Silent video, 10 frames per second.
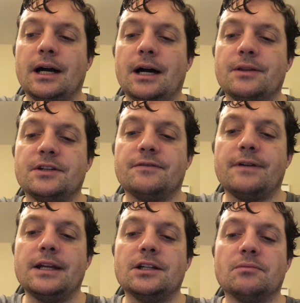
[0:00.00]
The
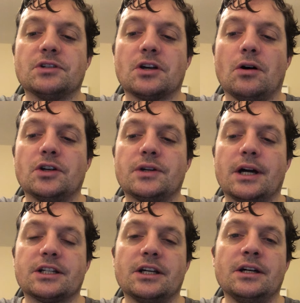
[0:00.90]
defendant was a
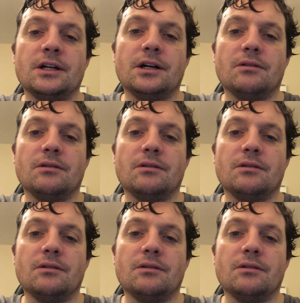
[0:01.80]
contractor,